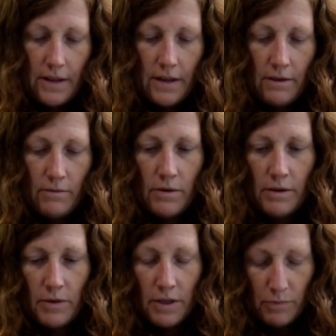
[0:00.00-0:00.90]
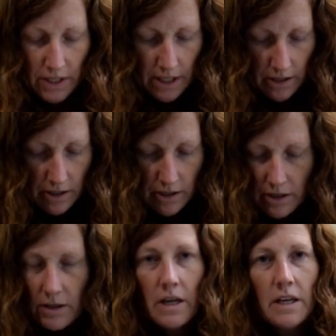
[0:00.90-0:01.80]
Now, what I'm going to put
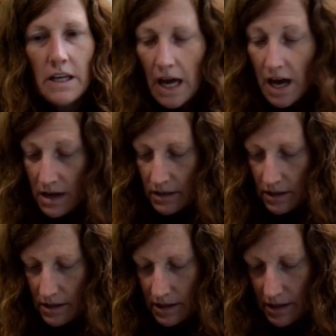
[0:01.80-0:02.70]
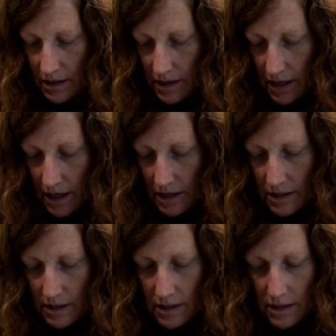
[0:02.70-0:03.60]
into us
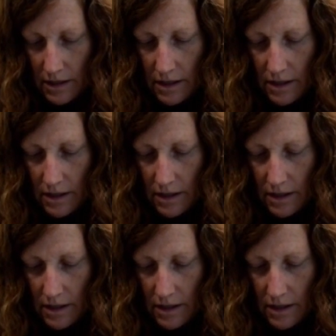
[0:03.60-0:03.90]
is,